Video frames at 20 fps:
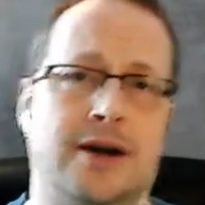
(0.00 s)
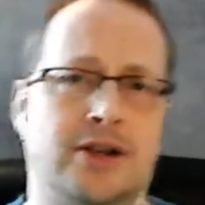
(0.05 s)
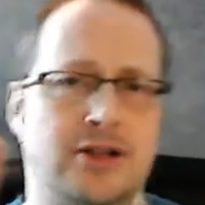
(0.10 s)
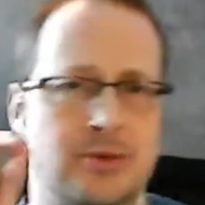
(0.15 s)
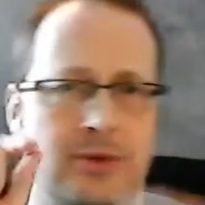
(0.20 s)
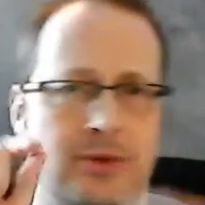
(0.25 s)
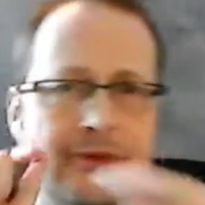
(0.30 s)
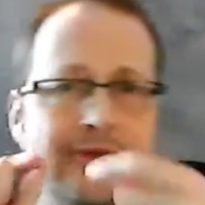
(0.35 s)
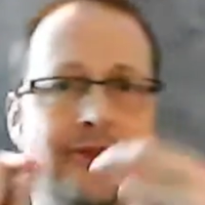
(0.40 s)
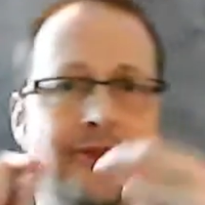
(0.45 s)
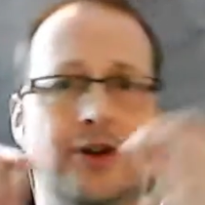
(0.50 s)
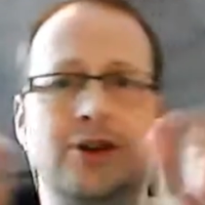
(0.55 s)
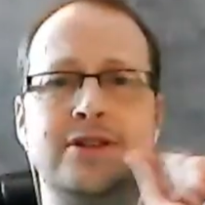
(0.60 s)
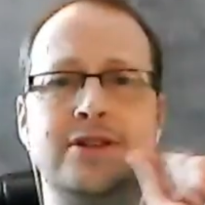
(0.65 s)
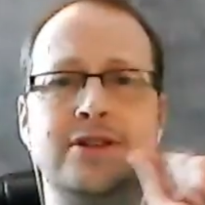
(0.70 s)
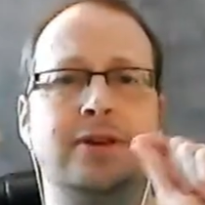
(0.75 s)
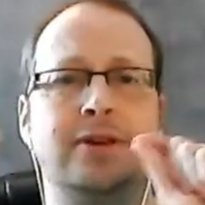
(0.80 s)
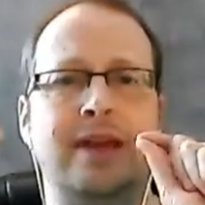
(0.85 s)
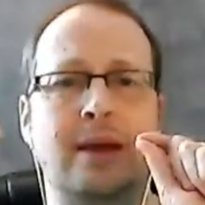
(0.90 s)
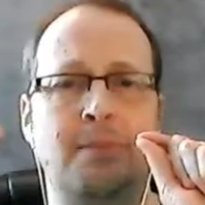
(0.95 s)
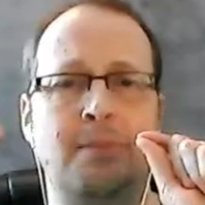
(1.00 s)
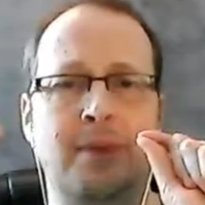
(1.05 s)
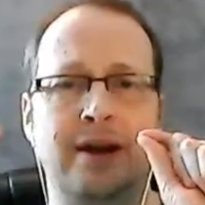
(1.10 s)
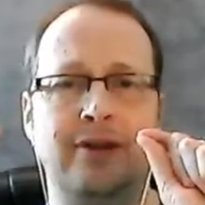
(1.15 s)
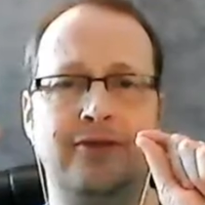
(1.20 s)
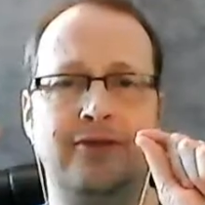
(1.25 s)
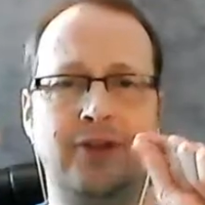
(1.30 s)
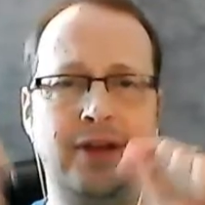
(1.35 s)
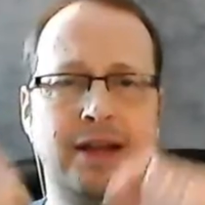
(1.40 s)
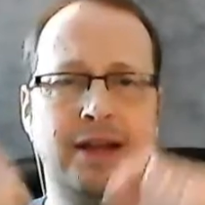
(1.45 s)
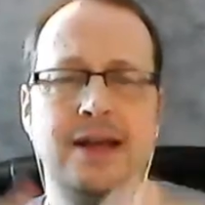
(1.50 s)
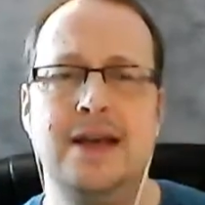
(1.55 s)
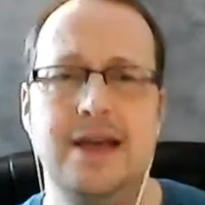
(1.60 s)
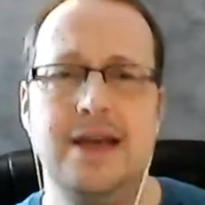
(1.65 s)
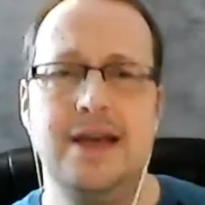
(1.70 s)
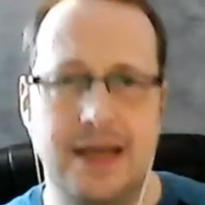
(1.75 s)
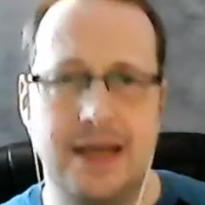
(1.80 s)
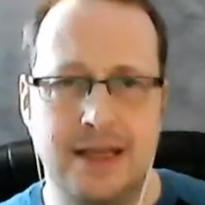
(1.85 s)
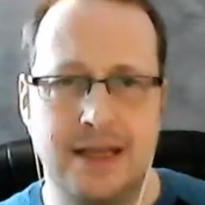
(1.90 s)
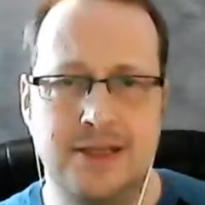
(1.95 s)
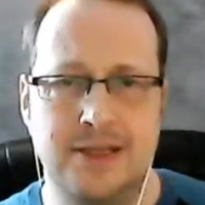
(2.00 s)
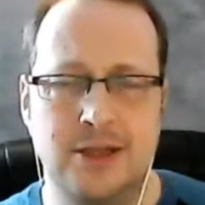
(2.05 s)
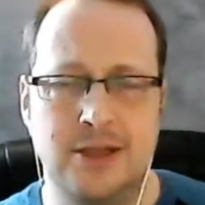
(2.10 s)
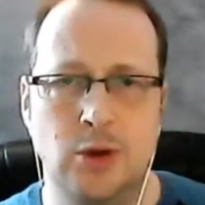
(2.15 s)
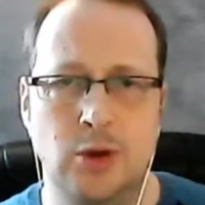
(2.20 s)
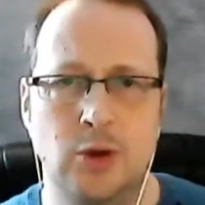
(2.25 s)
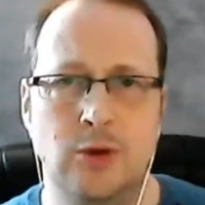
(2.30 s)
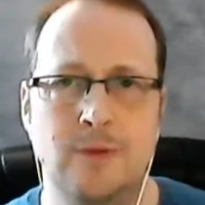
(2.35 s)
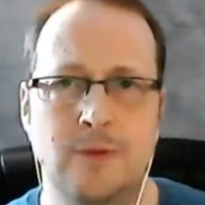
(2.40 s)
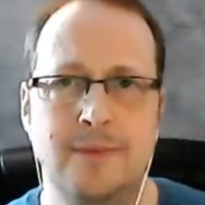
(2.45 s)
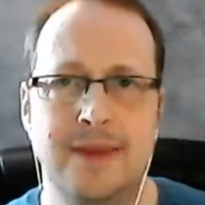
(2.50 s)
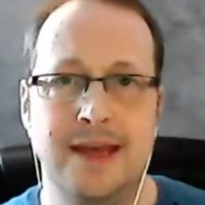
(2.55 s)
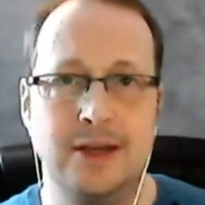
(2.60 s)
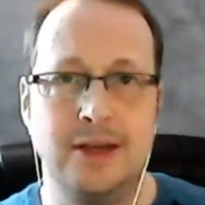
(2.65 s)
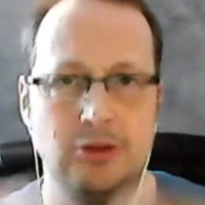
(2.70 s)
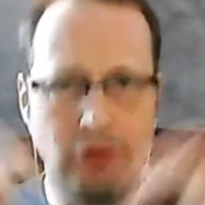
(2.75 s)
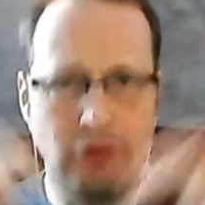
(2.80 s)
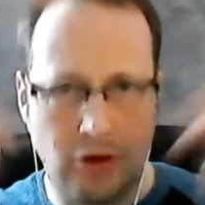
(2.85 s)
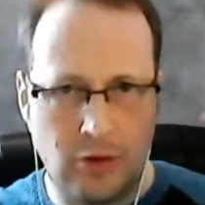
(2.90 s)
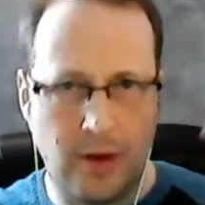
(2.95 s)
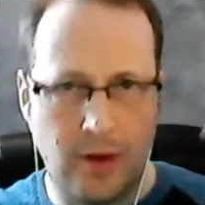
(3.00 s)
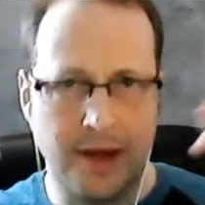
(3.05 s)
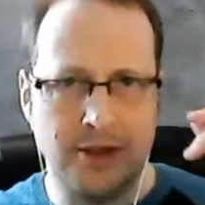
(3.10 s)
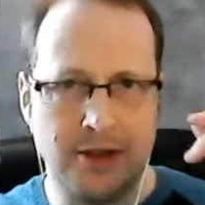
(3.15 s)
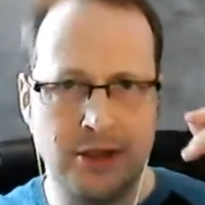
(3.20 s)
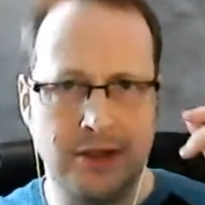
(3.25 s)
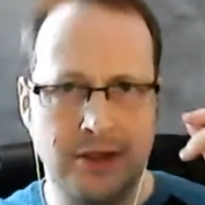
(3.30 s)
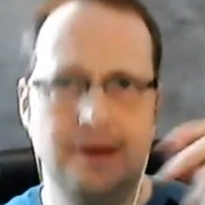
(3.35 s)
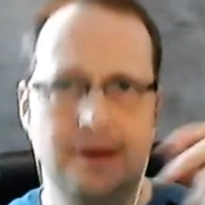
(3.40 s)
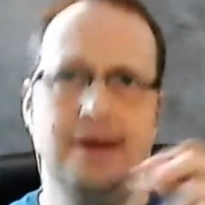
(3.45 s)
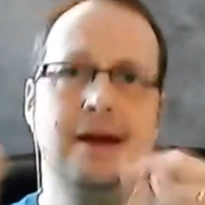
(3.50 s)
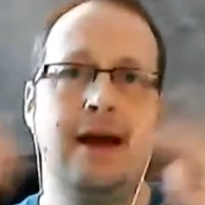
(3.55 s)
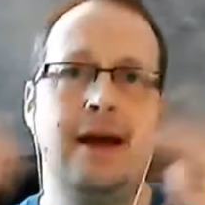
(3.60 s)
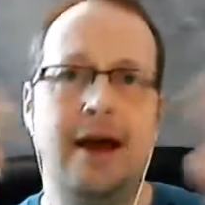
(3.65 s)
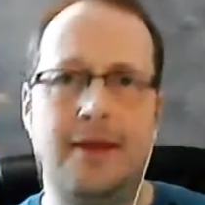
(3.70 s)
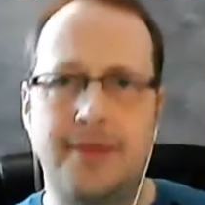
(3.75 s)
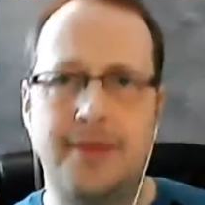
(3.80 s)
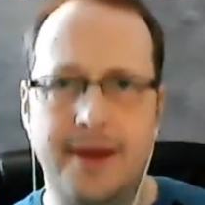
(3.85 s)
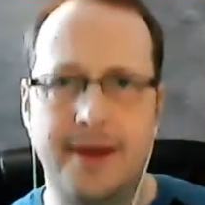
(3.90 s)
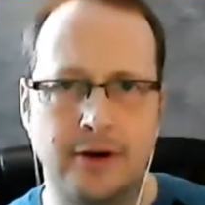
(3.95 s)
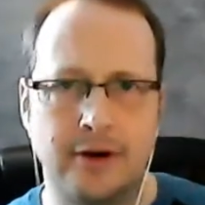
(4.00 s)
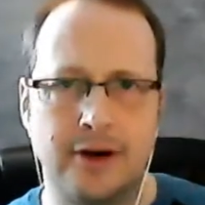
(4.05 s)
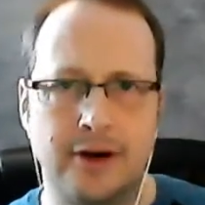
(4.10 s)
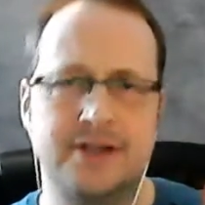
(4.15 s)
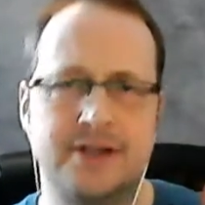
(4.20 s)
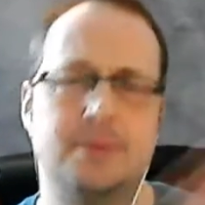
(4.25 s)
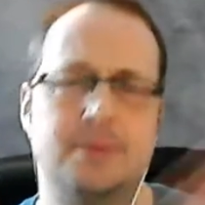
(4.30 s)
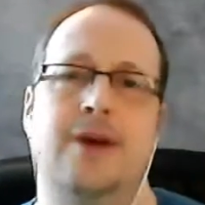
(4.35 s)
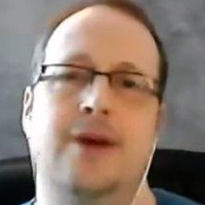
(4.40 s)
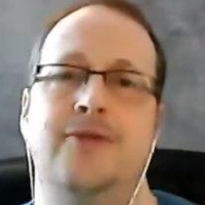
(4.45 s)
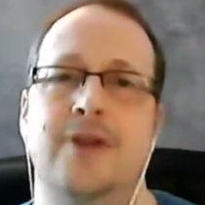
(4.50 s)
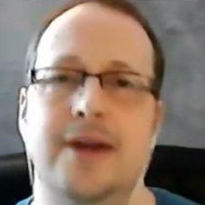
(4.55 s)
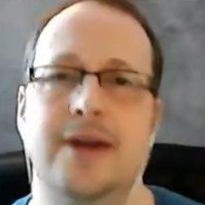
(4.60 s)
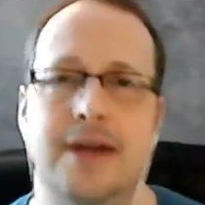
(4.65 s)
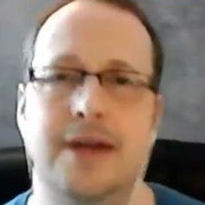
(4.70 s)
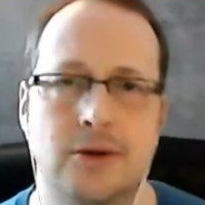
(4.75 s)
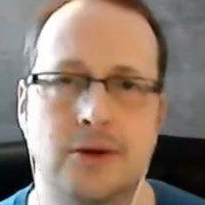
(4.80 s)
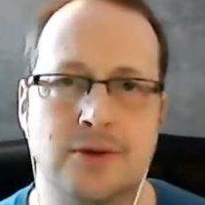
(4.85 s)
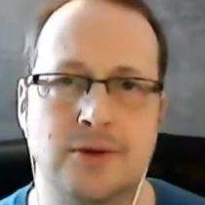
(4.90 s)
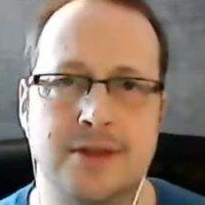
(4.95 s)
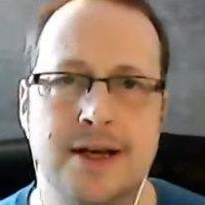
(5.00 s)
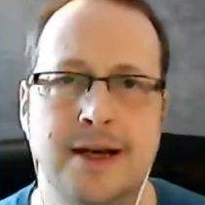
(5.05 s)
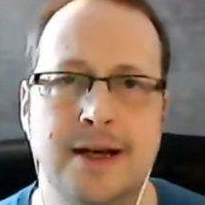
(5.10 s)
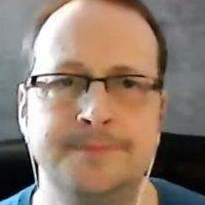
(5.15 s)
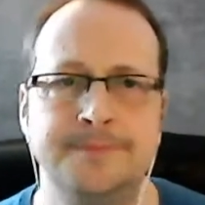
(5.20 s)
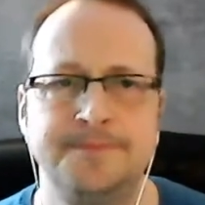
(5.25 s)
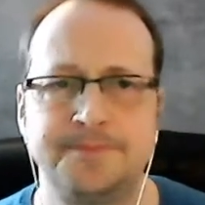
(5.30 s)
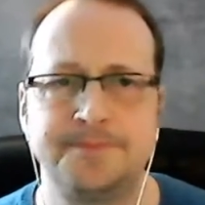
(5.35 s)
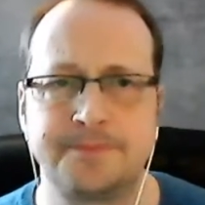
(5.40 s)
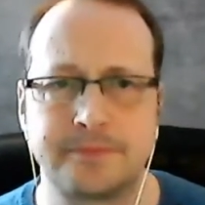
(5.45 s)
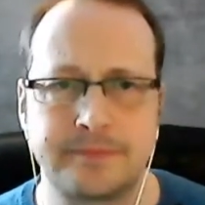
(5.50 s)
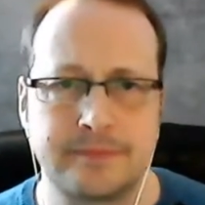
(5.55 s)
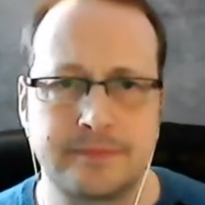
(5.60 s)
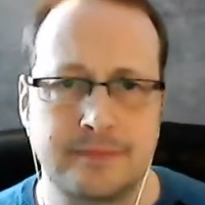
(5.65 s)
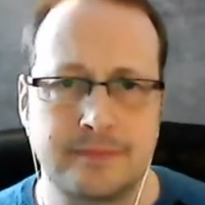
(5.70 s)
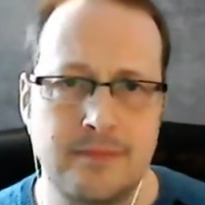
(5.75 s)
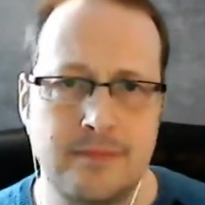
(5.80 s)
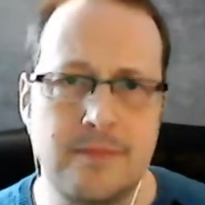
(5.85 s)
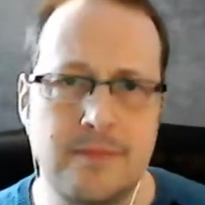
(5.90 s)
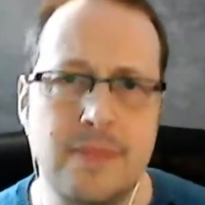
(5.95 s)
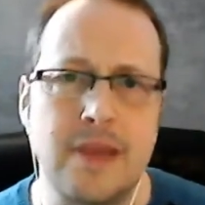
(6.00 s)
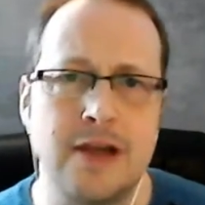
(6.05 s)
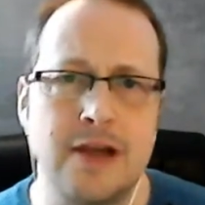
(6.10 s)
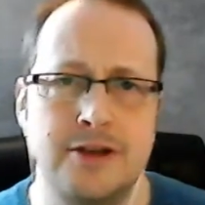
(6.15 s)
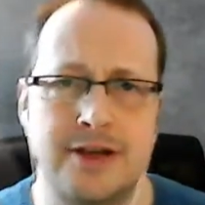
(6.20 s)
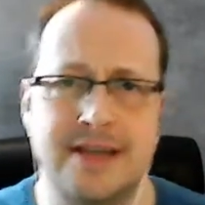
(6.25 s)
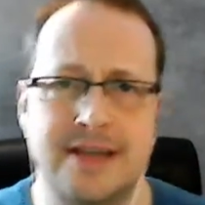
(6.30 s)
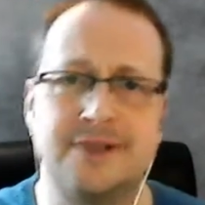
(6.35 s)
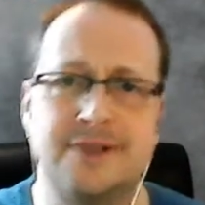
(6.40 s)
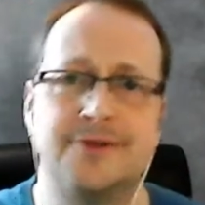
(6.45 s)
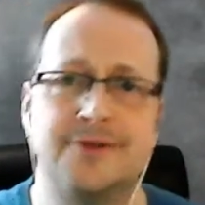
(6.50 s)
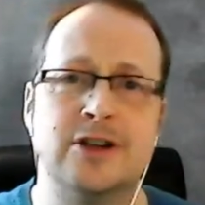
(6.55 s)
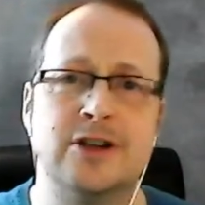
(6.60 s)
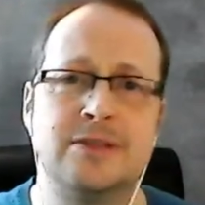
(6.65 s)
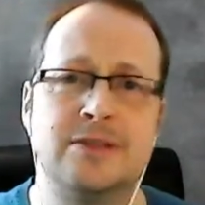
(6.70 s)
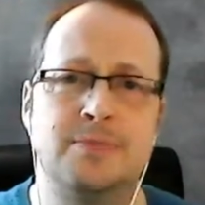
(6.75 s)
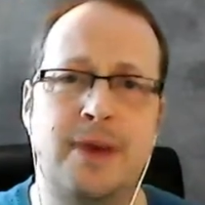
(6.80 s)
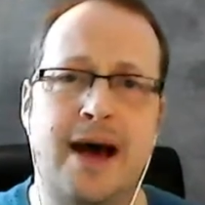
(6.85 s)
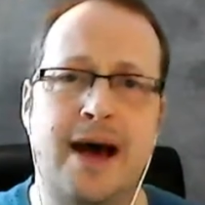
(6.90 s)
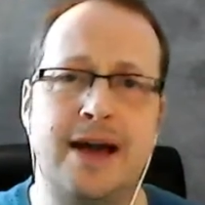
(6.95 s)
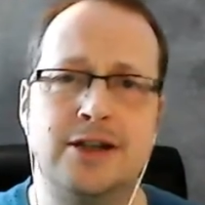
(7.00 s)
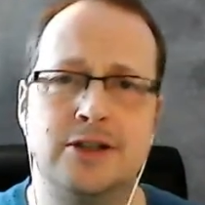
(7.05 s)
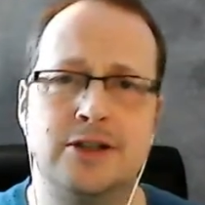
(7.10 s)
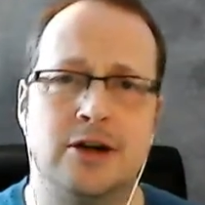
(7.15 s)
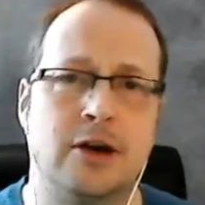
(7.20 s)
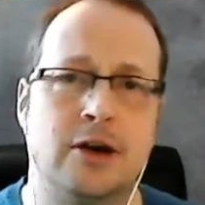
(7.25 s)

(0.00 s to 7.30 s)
Just reverse out that benefit into a question, and there are some FAQs. So that's the first batch,